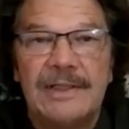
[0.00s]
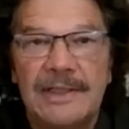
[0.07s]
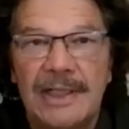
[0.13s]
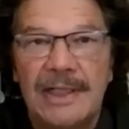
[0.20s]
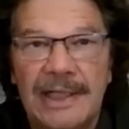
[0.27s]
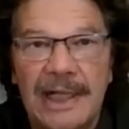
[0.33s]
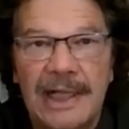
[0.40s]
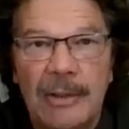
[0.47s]

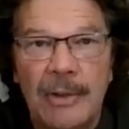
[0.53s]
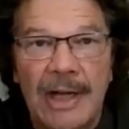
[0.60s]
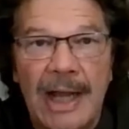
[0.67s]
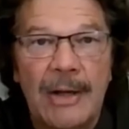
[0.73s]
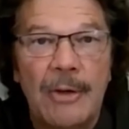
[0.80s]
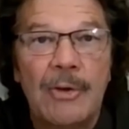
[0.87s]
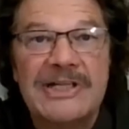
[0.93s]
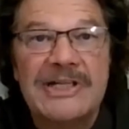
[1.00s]
I don't
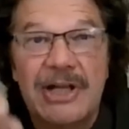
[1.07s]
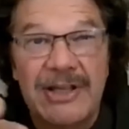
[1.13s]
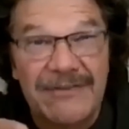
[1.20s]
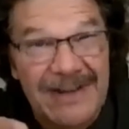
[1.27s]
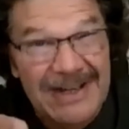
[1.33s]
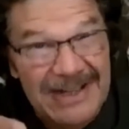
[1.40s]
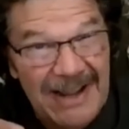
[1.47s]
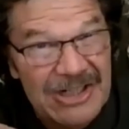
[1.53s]
want to tell you if I
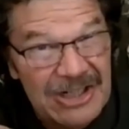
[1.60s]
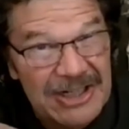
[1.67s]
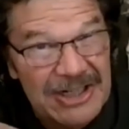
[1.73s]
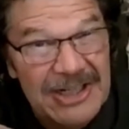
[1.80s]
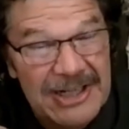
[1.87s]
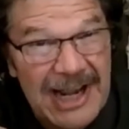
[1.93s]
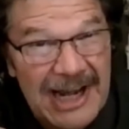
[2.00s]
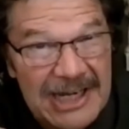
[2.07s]
actually
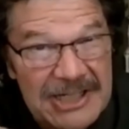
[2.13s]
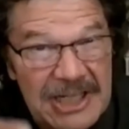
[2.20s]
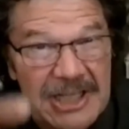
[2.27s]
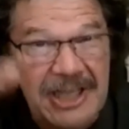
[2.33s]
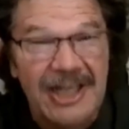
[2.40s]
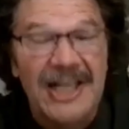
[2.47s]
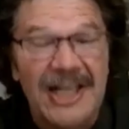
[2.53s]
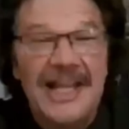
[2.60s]
did that as a kid,